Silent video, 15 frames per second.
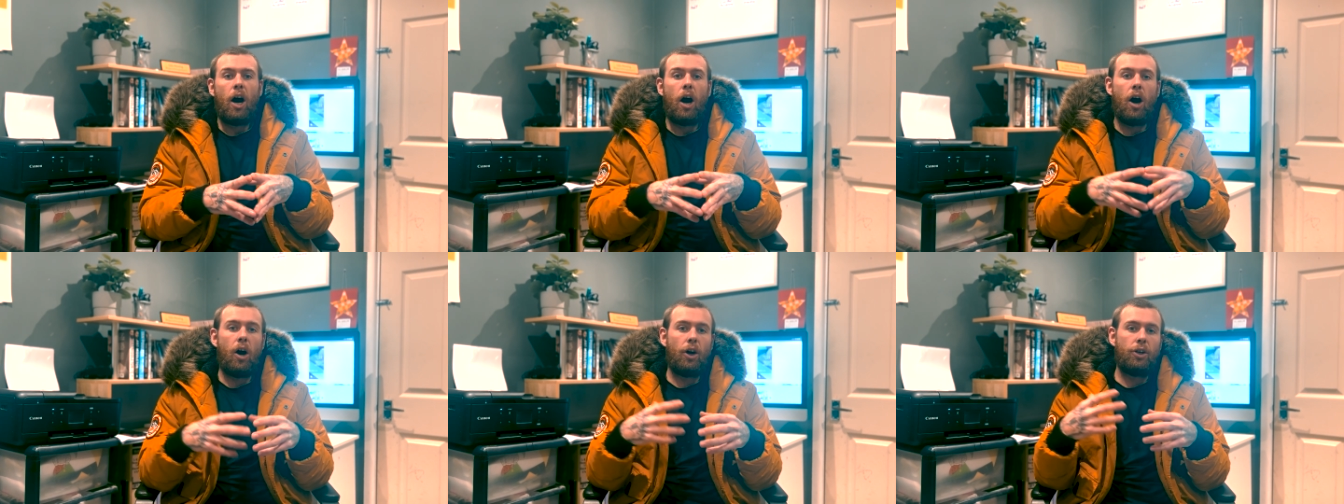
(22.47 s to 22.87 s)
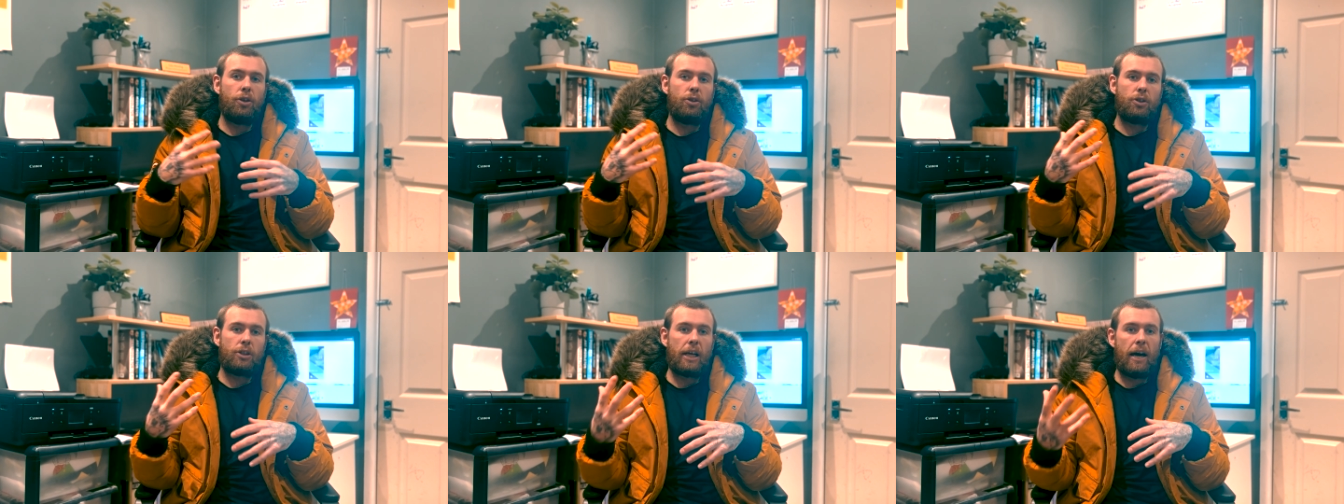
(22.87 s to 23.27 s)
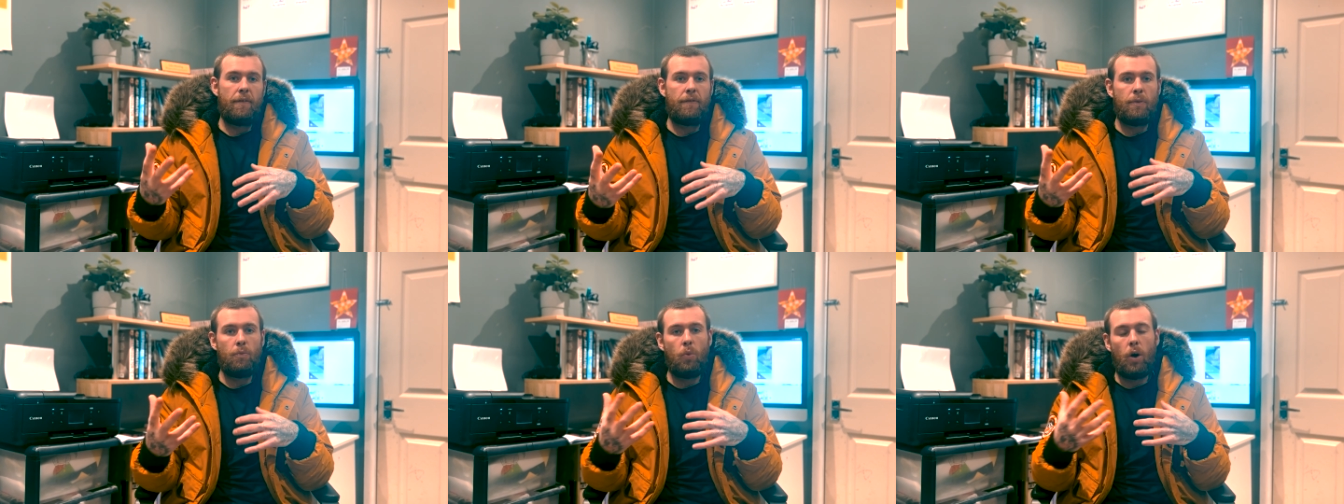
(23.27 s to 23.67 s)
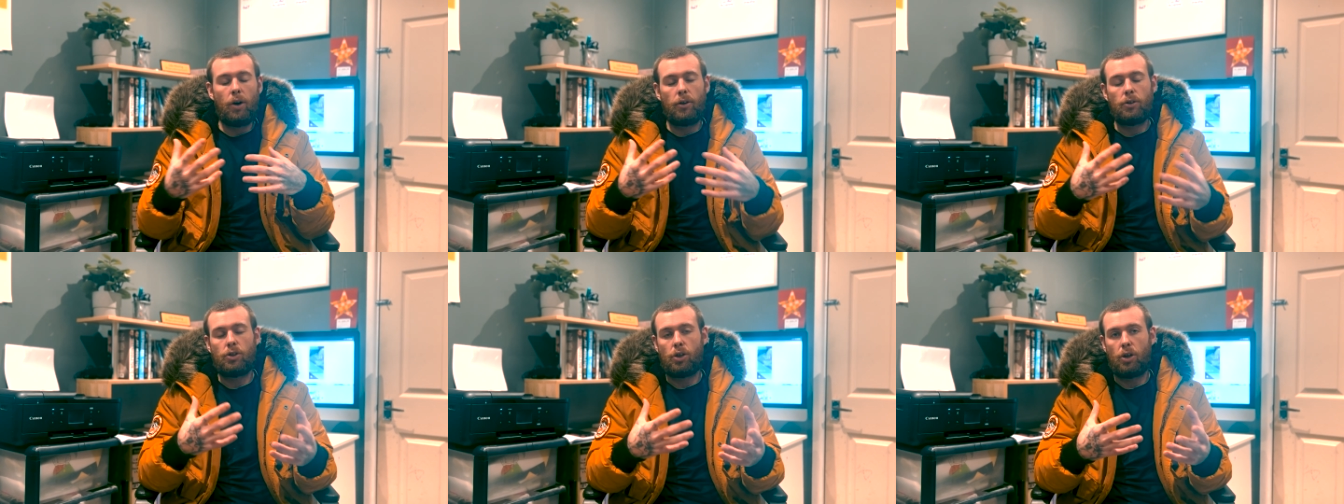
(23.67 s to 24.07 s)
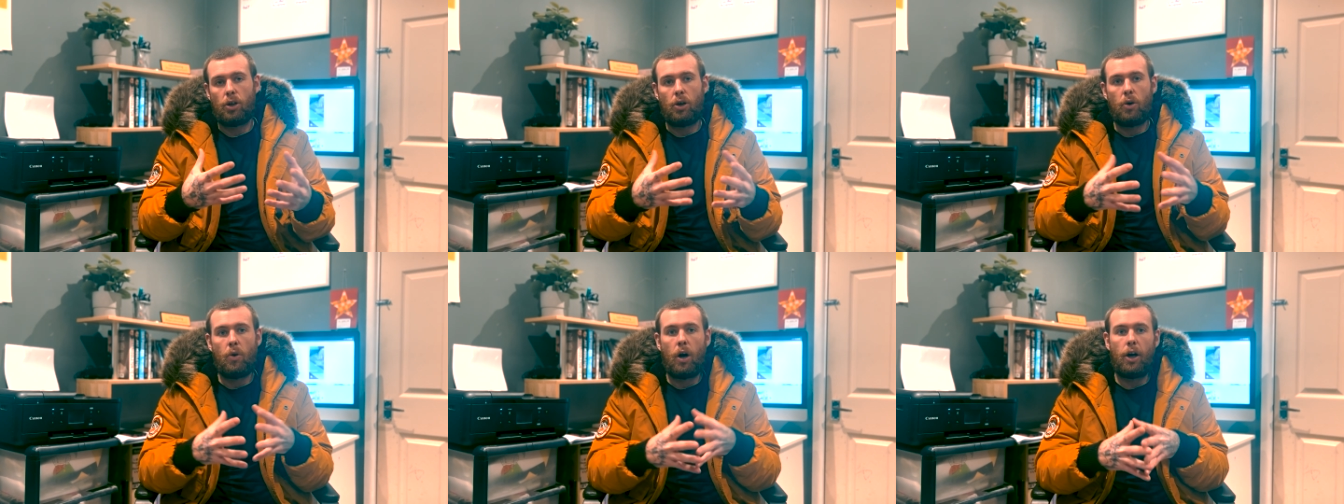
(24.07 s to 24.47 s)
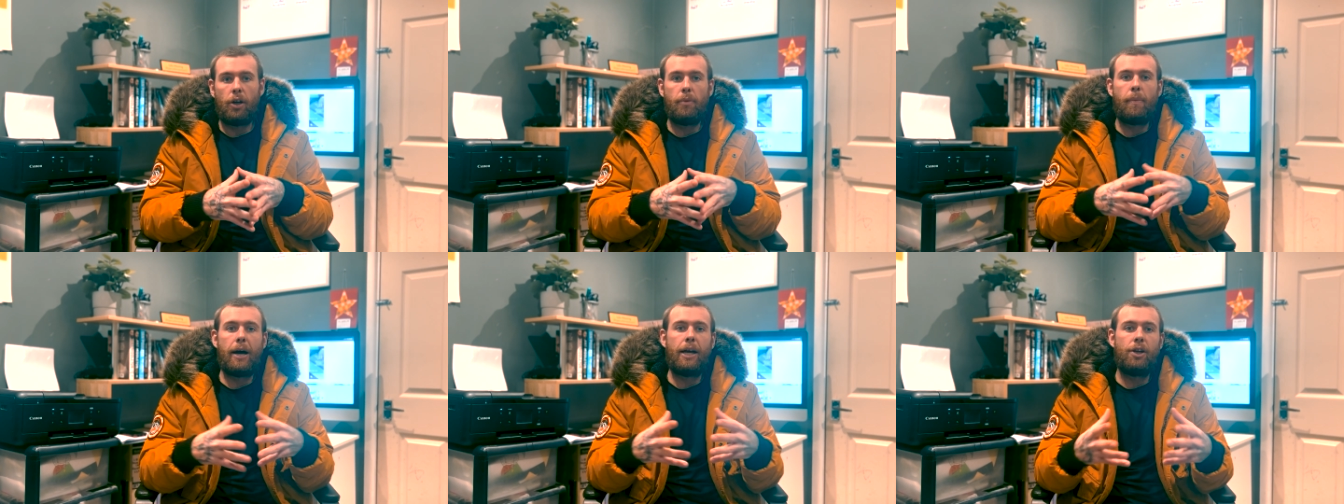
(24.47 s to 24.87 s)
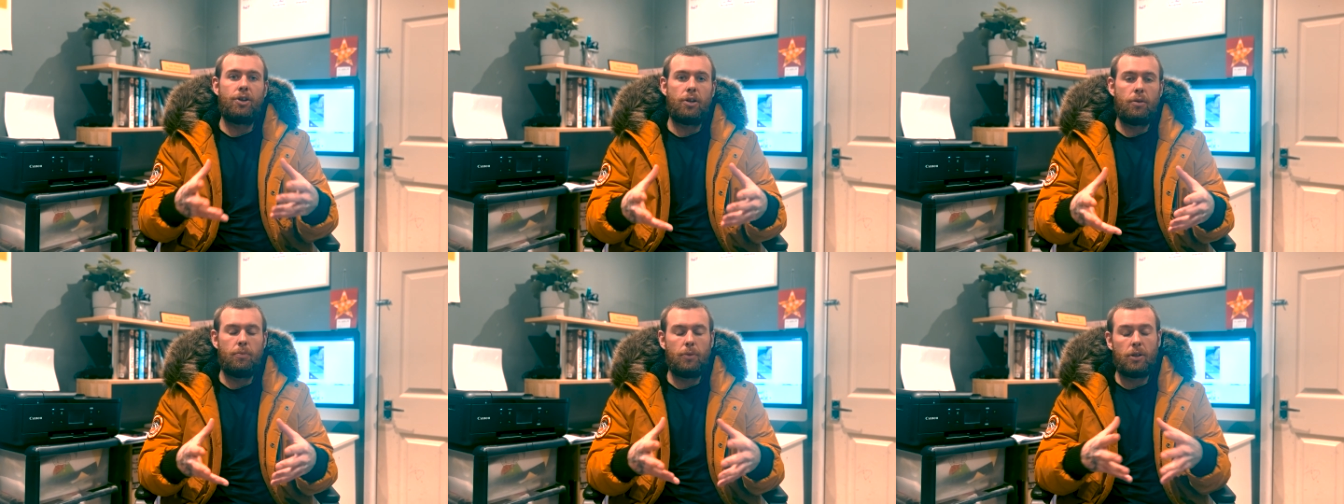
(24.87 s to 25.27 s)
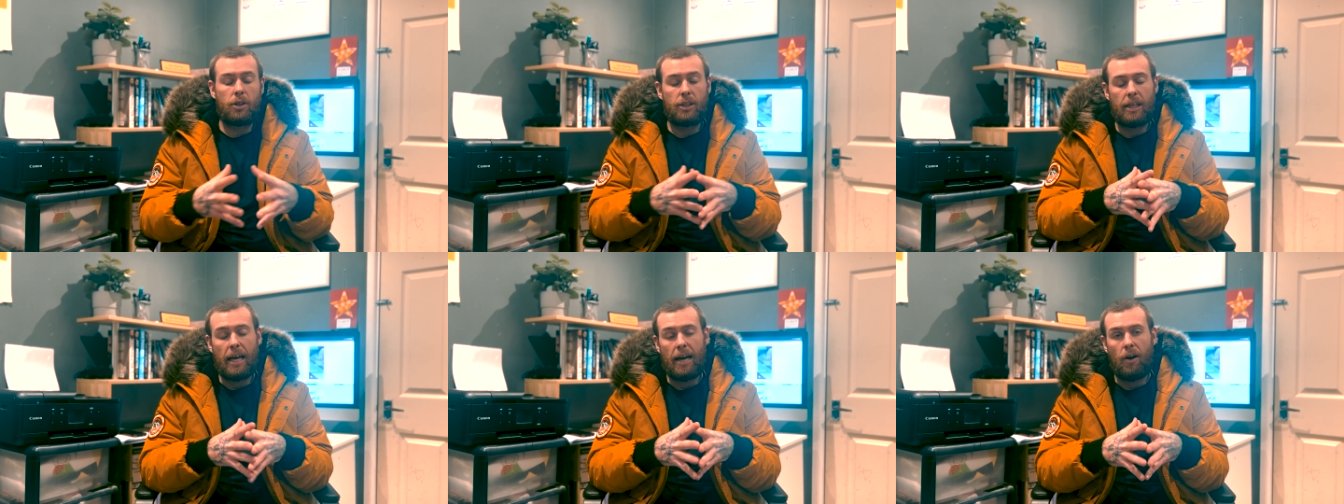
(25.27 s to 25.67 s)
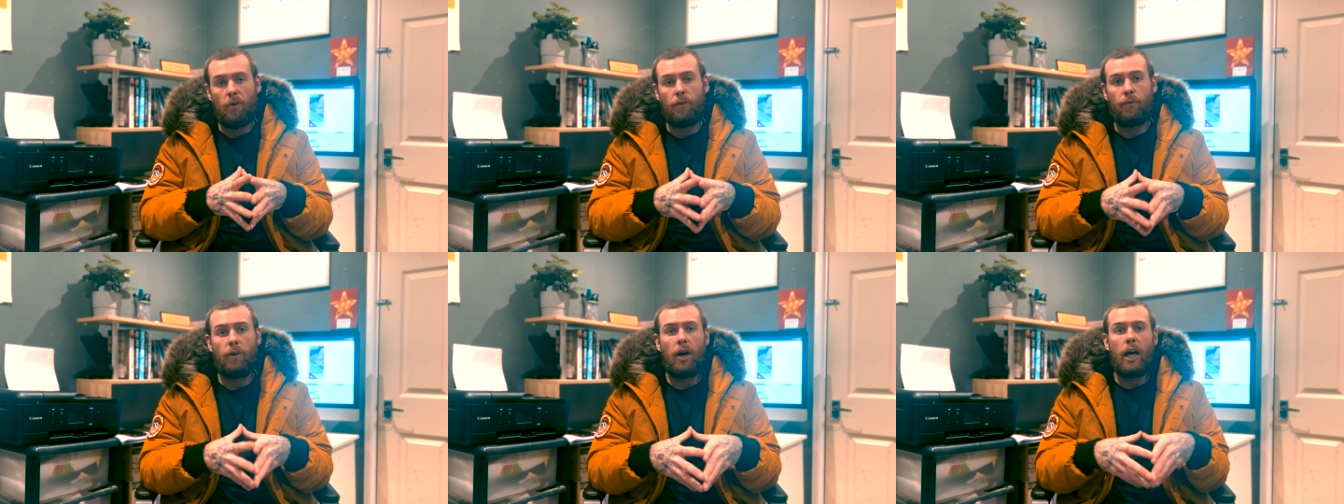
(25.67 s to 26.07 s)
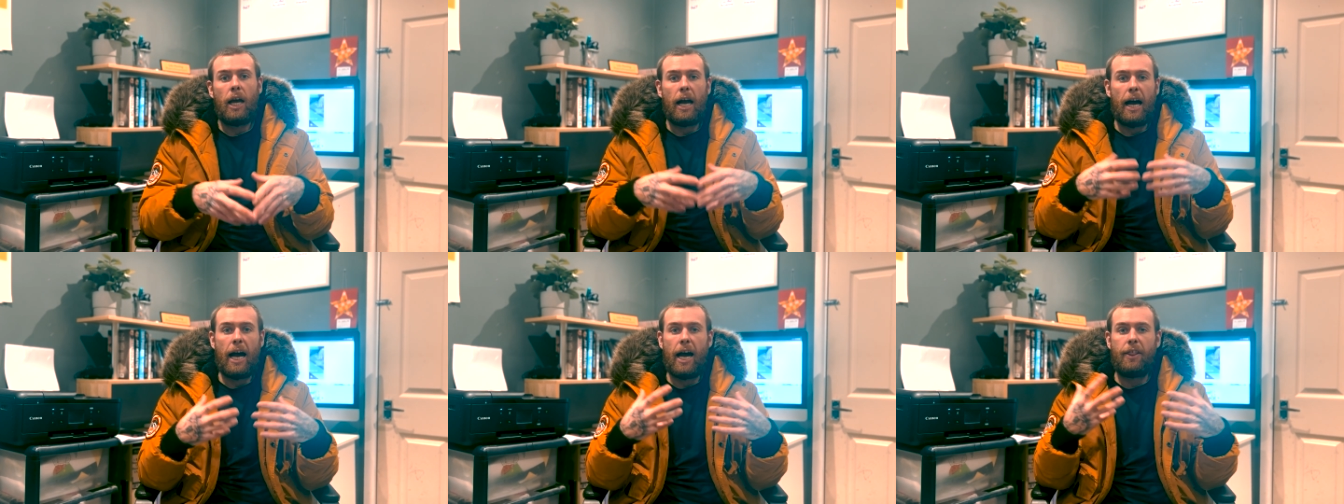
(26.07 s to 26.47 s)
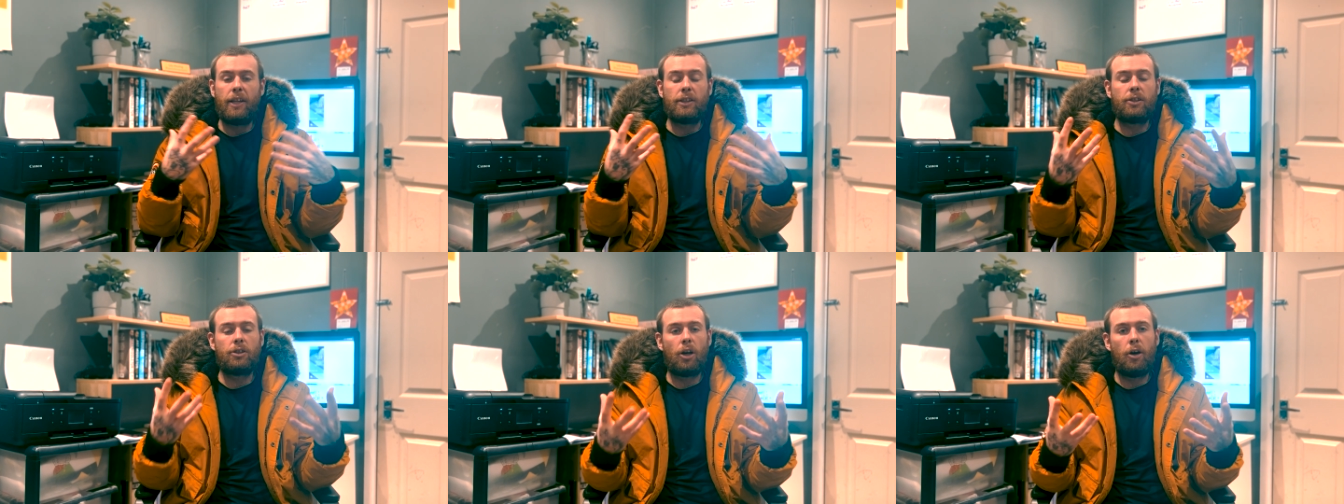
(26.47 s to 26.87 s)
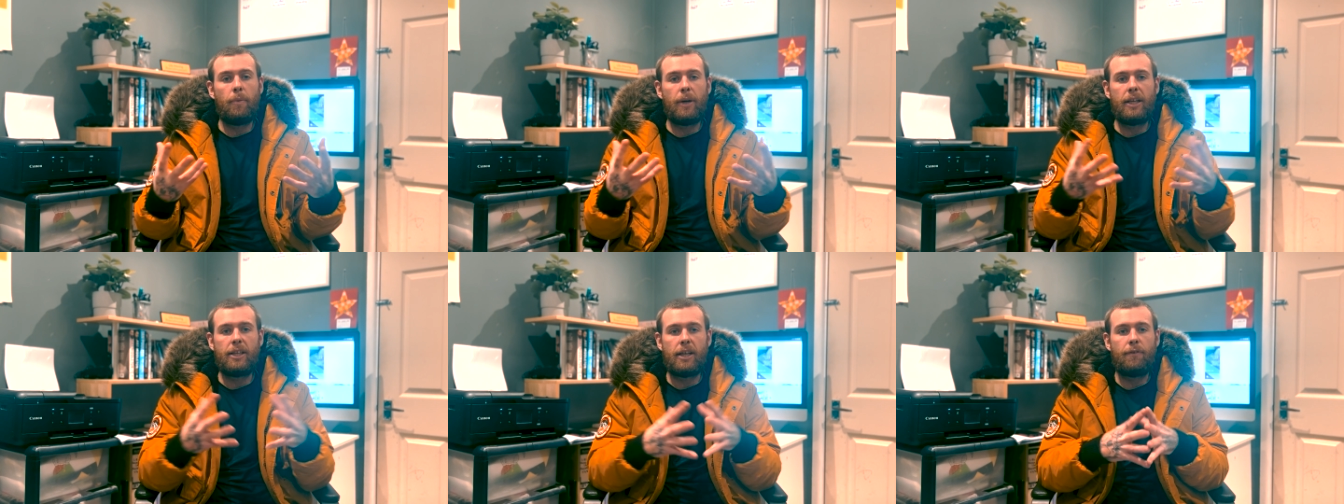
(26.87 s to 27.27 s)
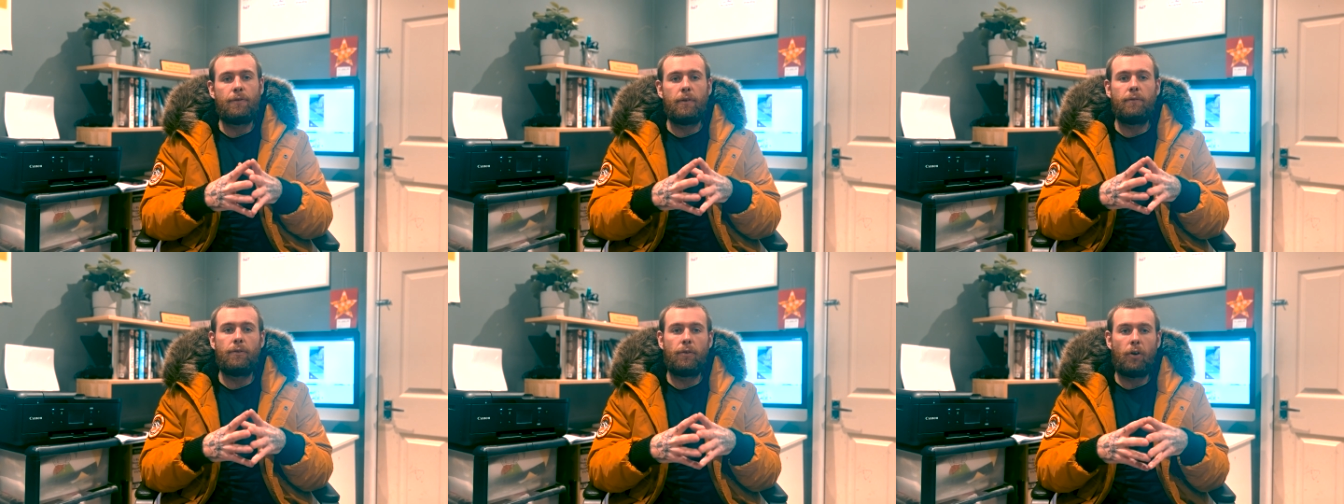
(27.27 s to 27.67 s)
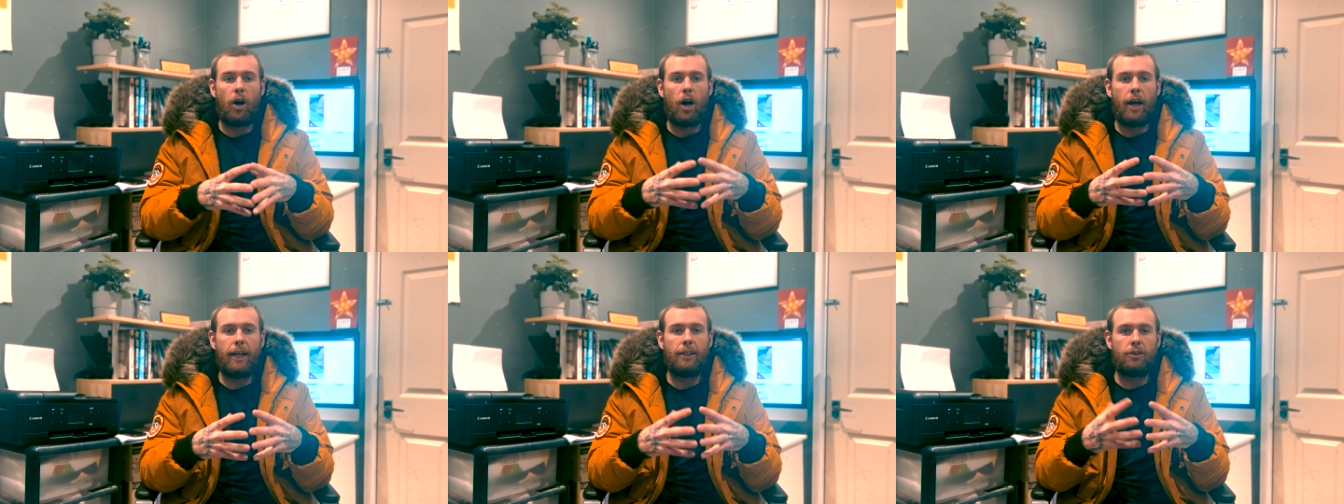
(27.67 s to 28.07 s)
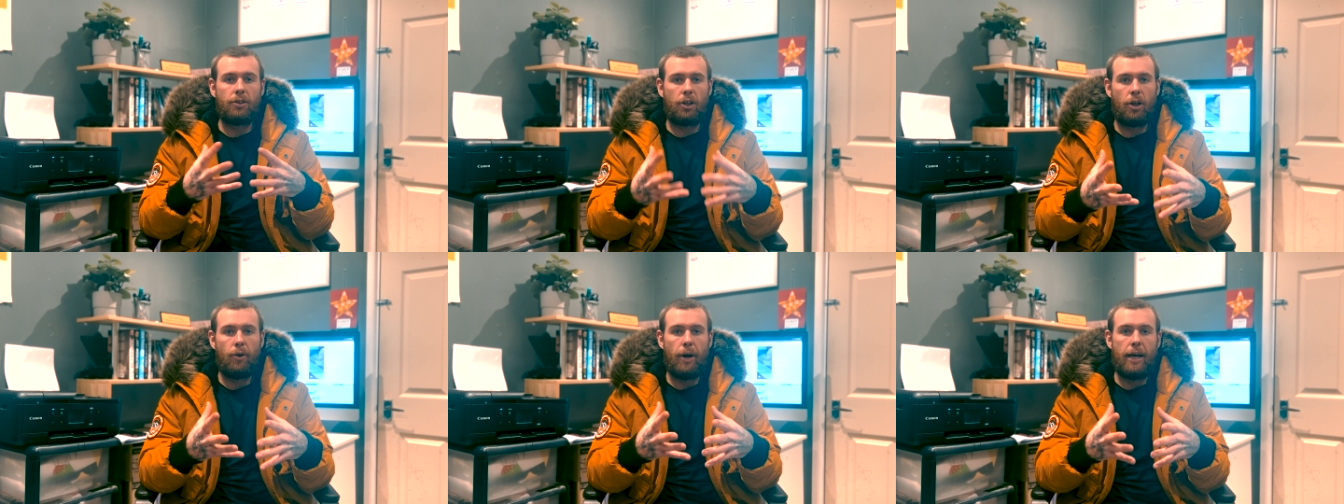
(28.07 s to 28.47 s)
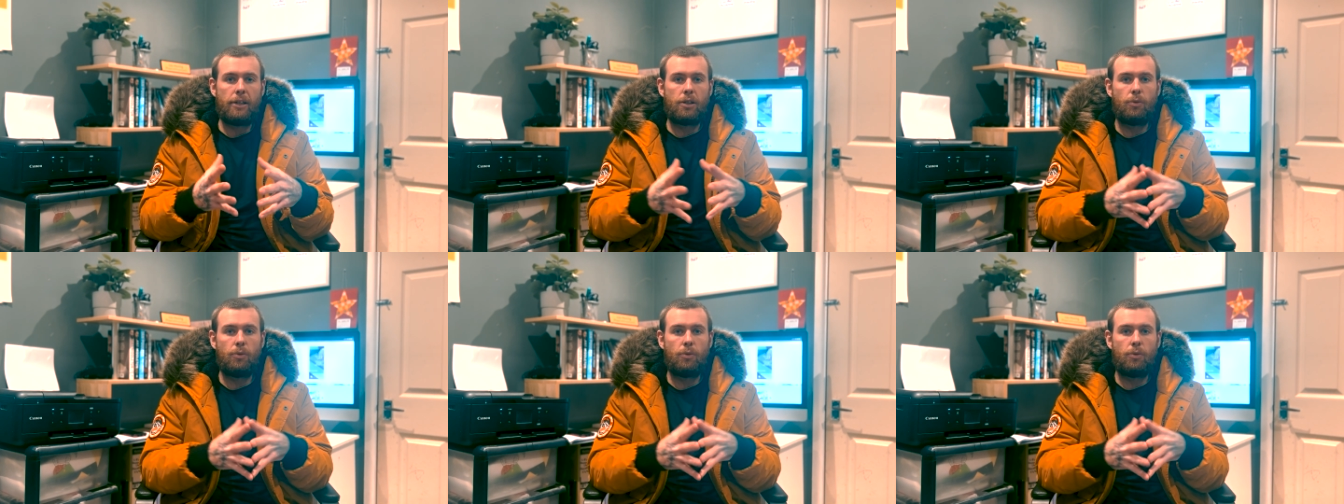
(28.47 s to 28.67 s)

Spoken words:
Are you just having one or two? Are you managing them yourself? And there's so many different varieties to it.